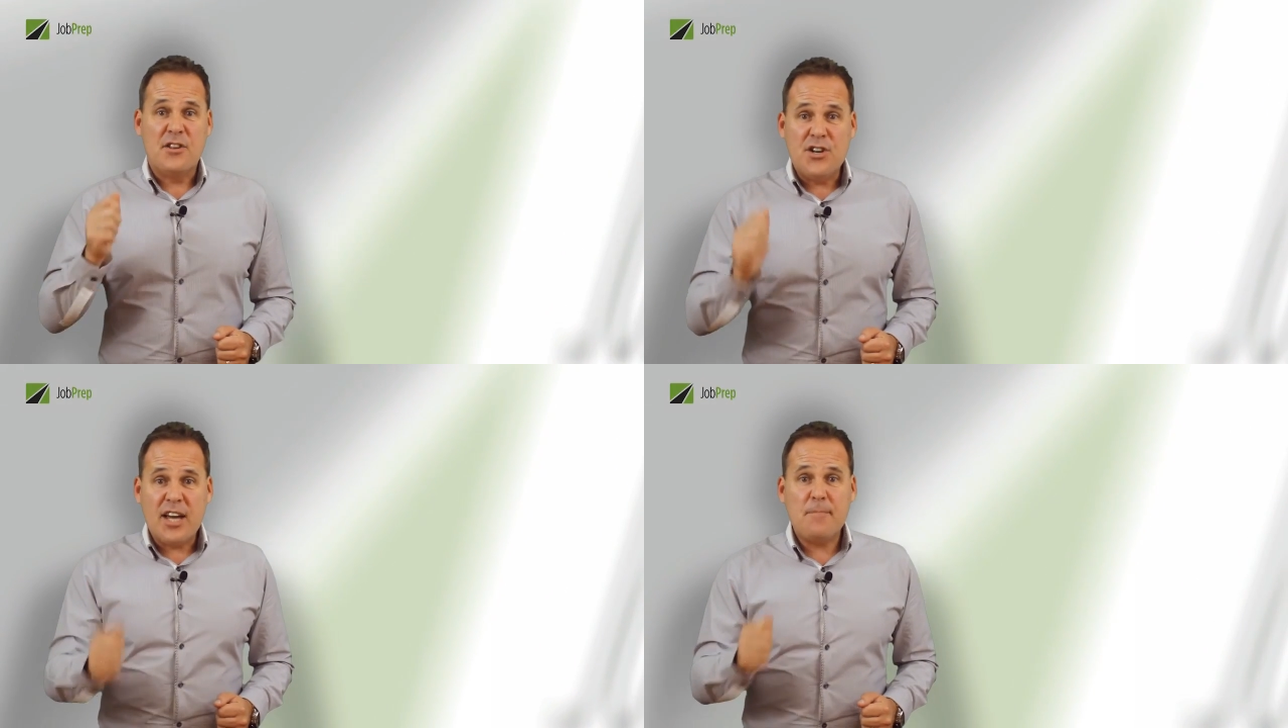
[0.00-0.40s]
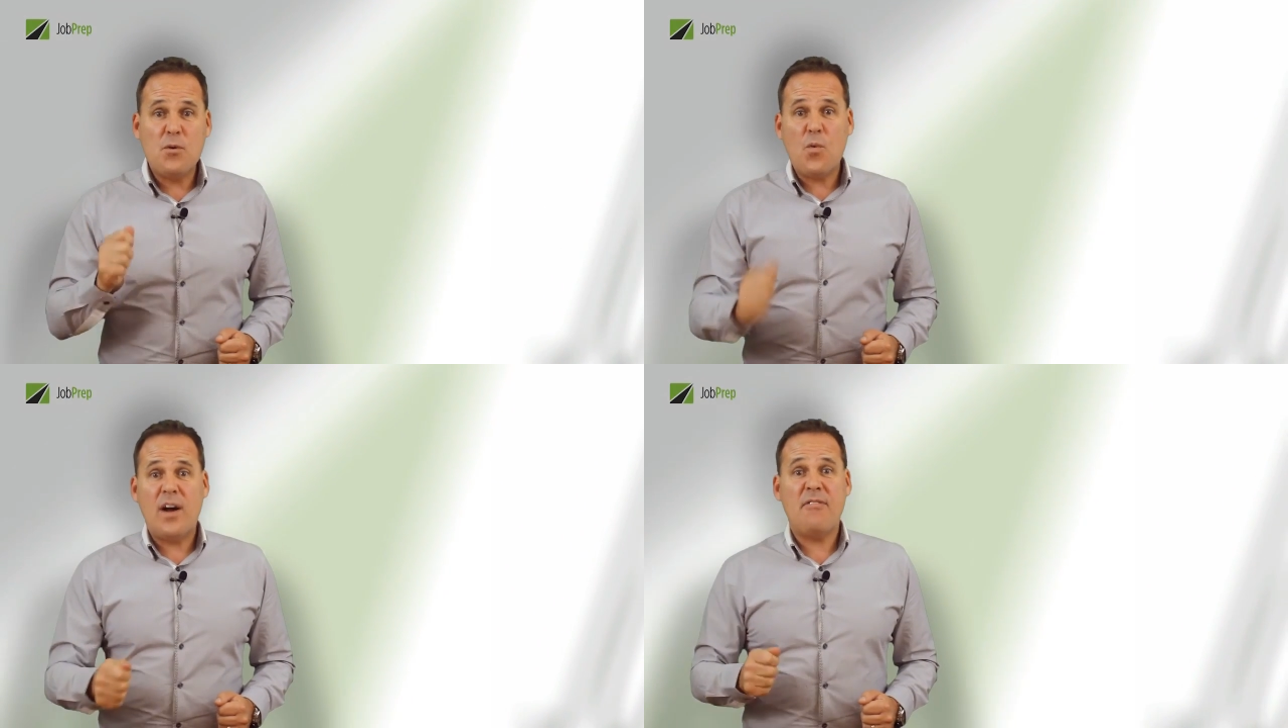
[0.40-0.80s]
number
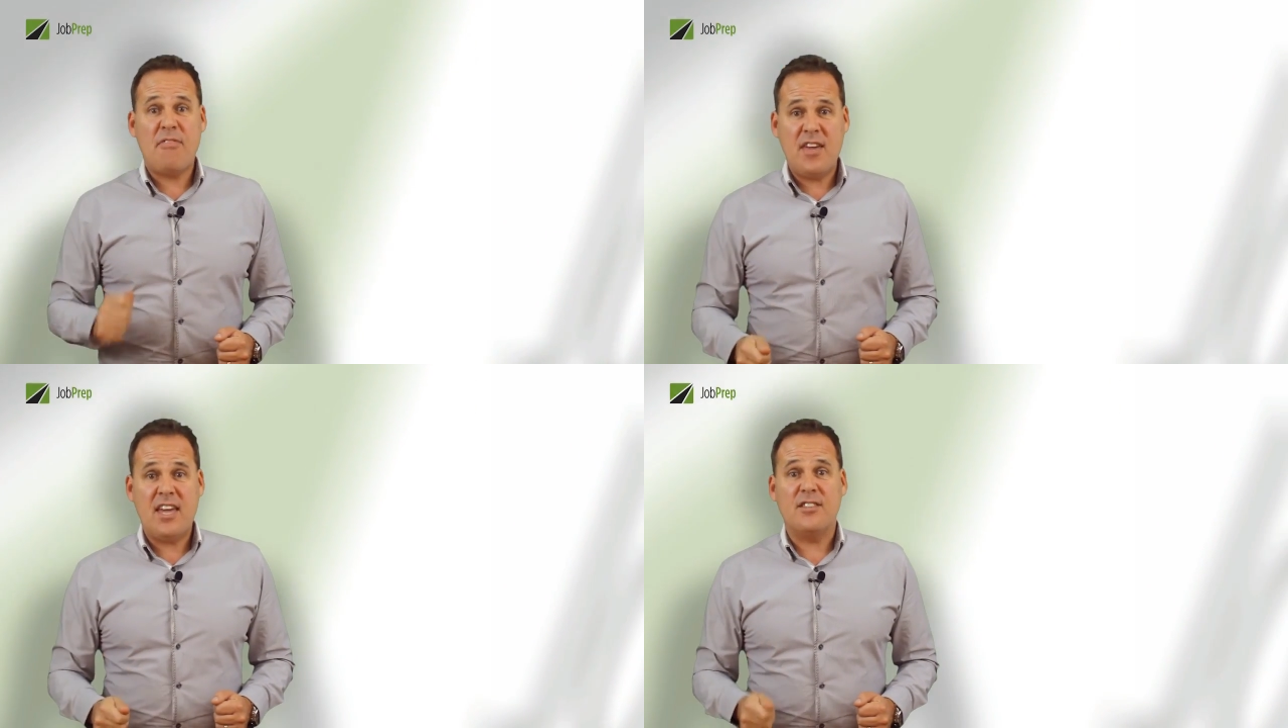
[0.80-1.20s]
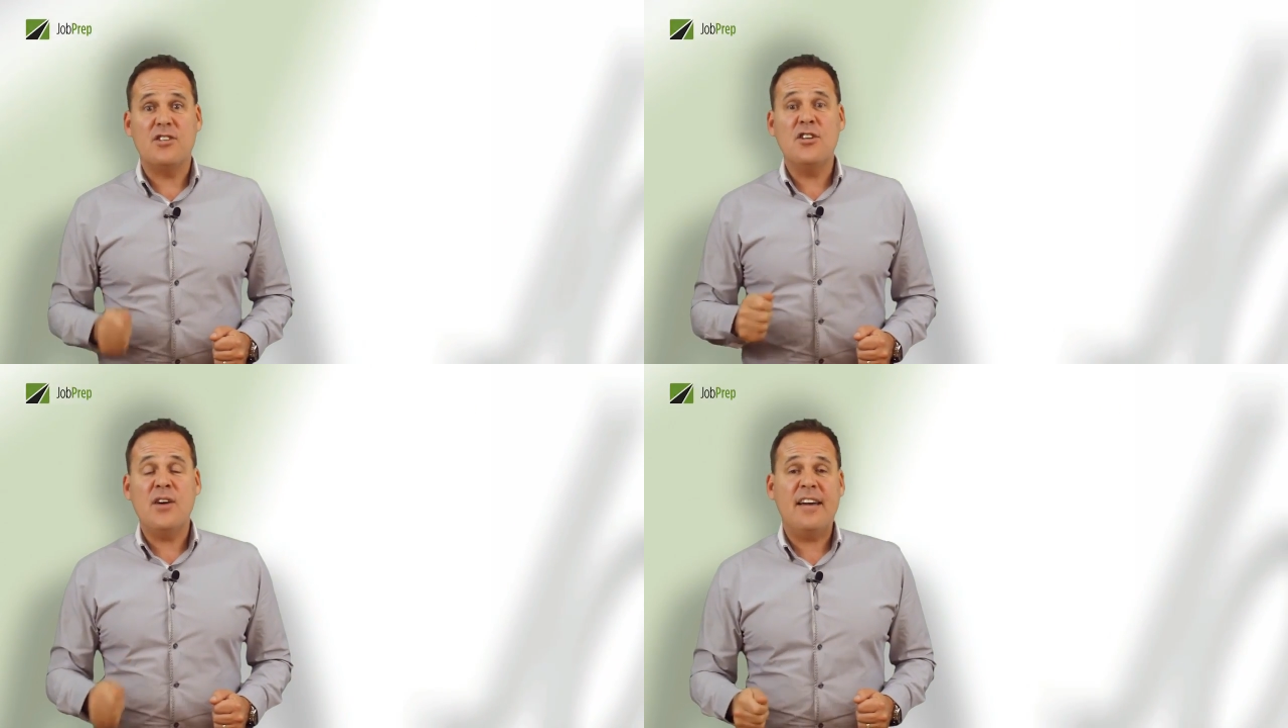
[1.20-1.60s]
one thing
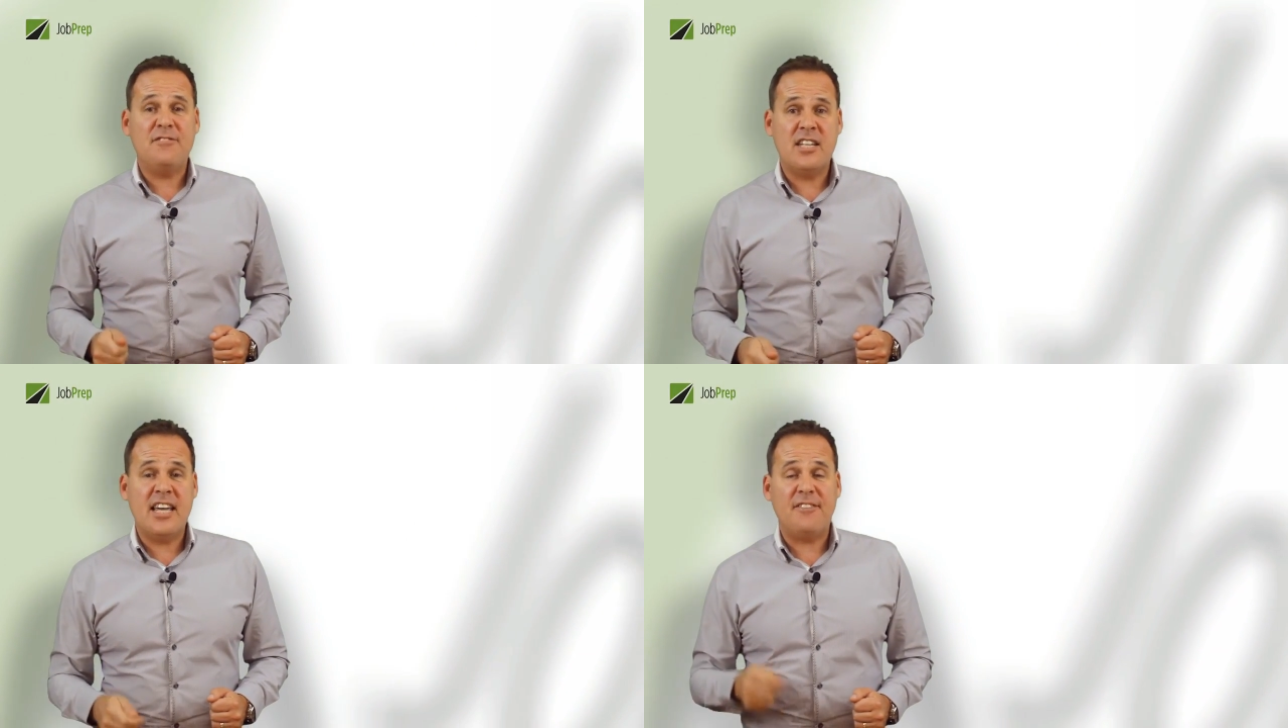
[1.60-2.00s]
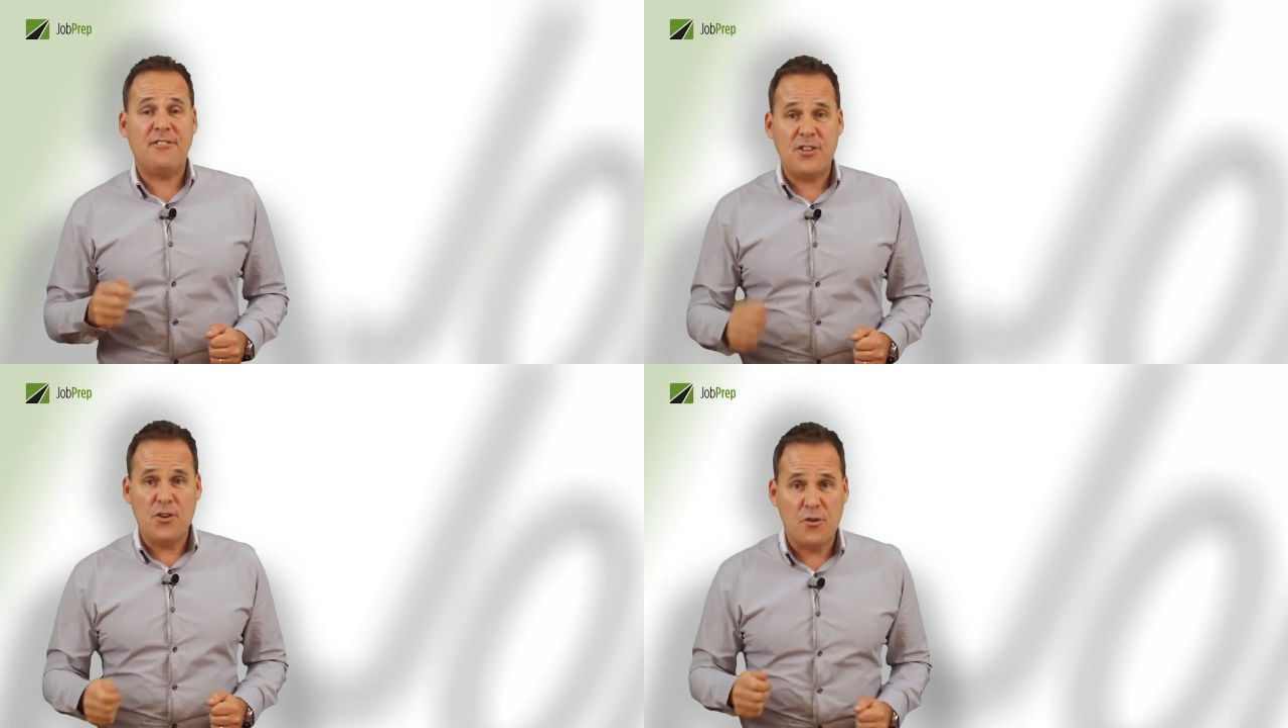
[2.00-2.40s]
that you have to get
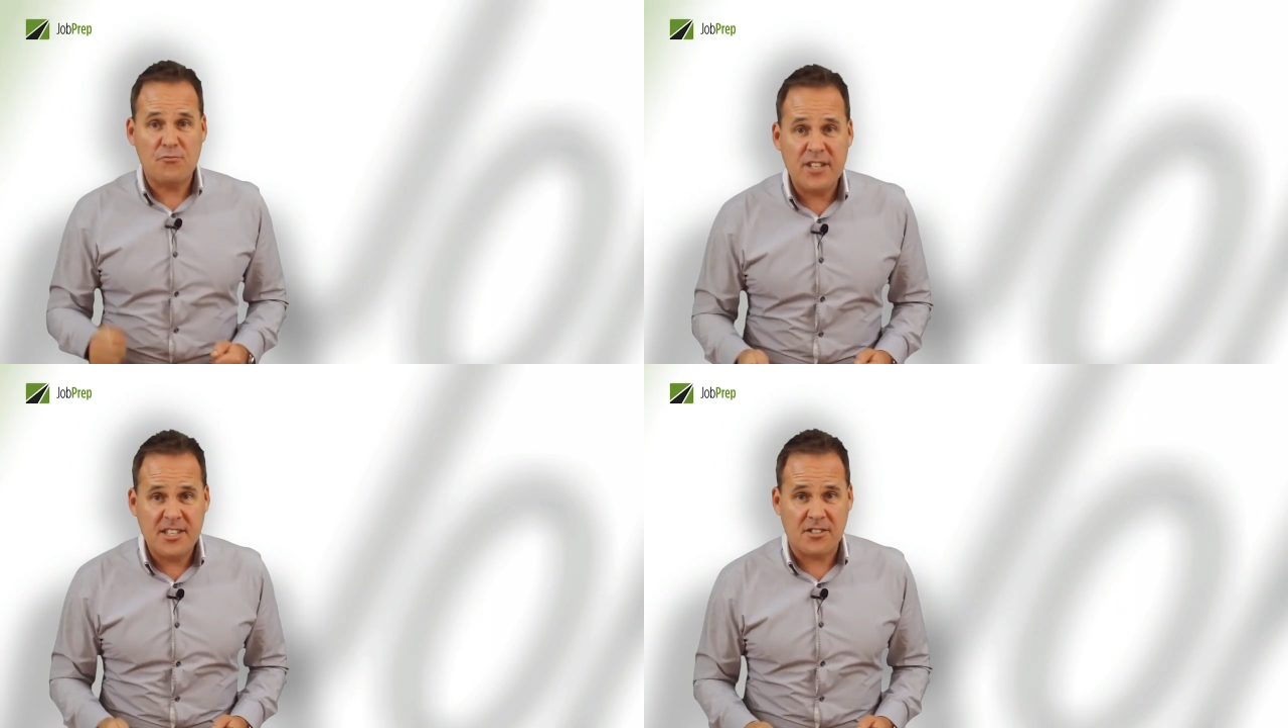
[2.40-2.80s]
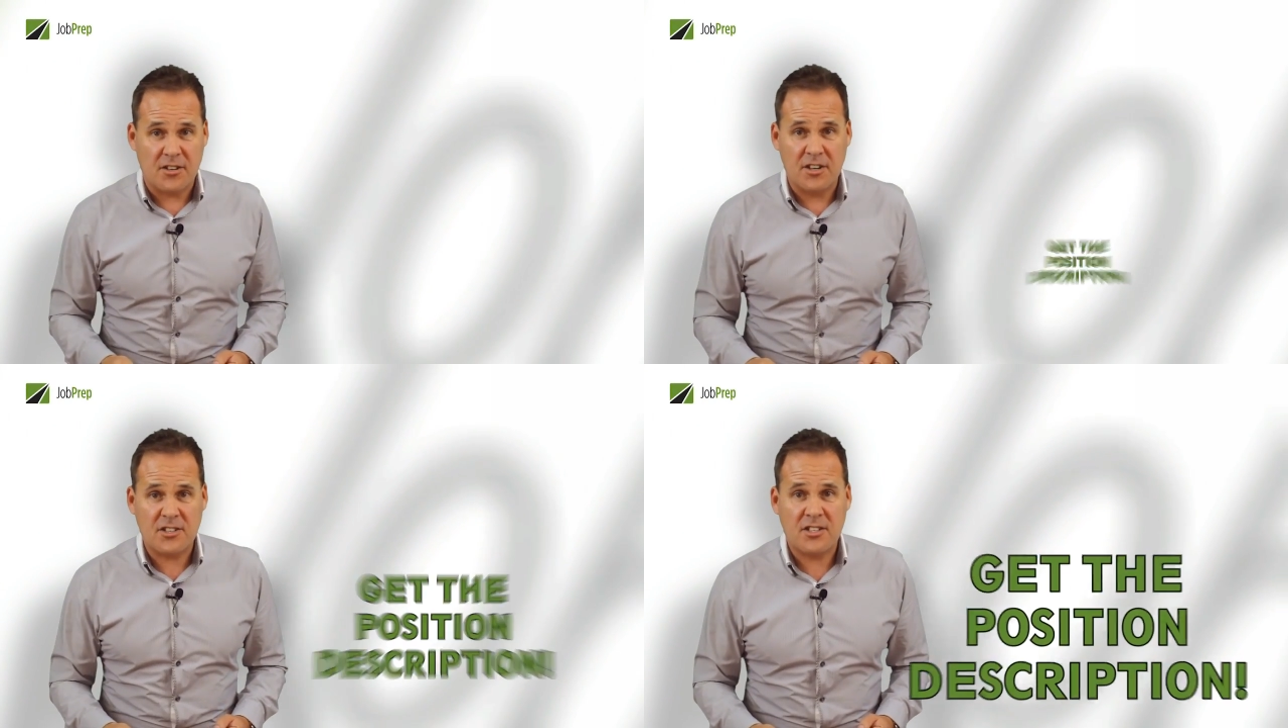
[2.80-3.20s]
for your
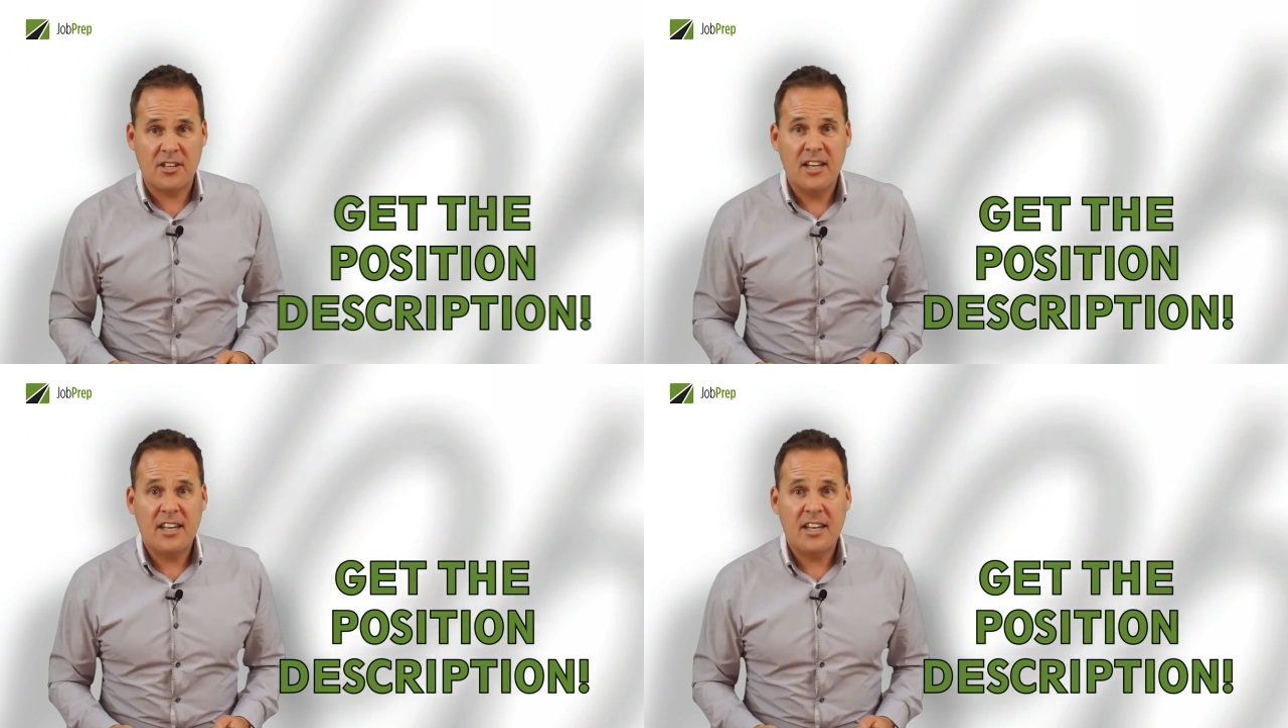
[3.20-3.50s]
research